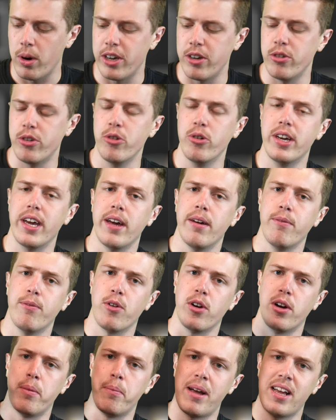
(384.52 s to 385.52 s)
you do get for
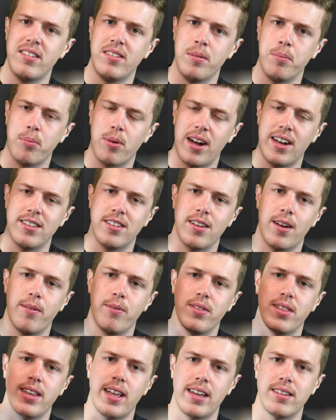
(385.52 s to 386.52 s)
an amazing price
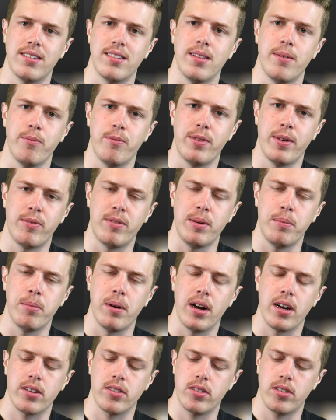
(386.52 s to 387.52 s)
of less than
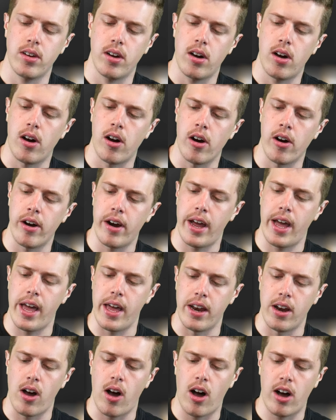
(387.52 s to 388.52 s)
$50 are
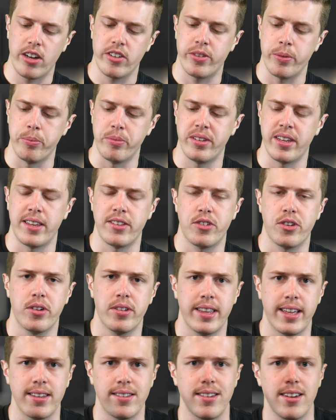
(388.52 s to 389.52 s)
an awesome sensor
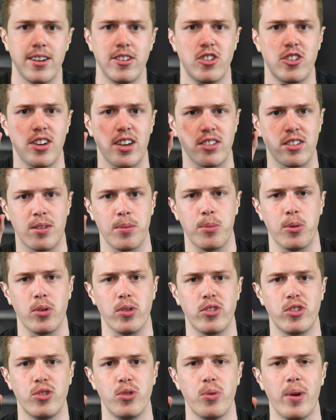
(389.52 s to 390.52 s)
that's adjustable
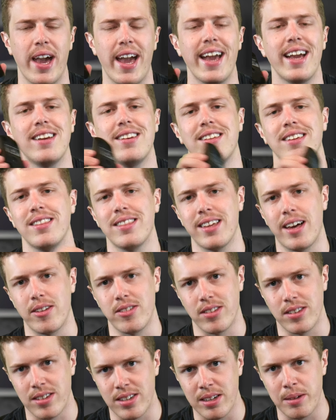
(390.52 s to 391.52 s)
to
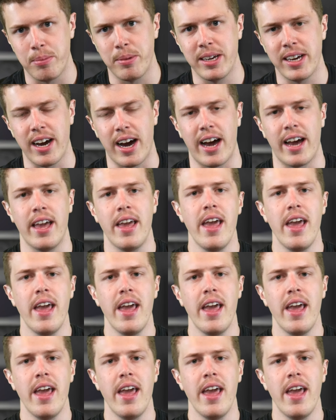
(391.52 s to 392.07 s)
18,000 DPI